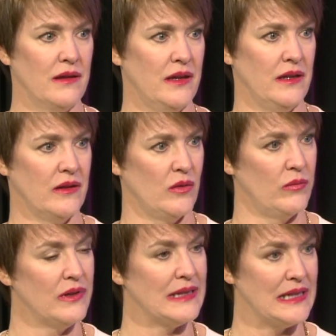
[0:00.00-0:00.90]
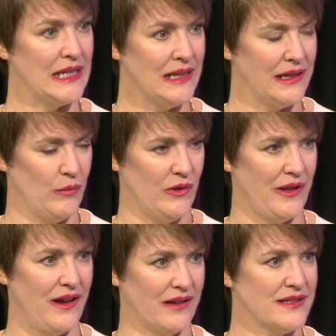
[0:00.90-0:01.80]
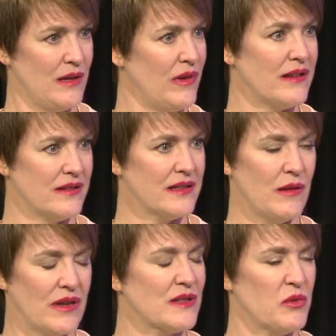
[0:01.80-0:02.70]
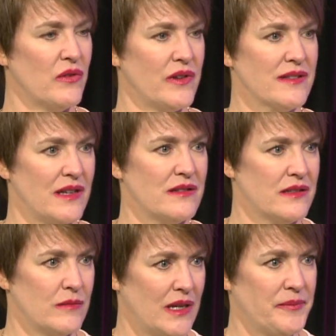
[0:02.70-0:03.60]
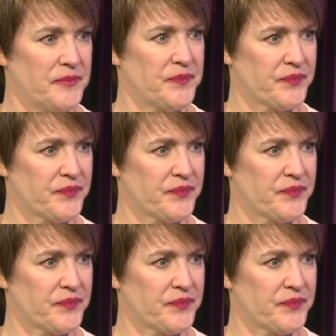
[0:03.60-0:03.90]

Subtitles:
can completely relax, that makes perfect sense to me.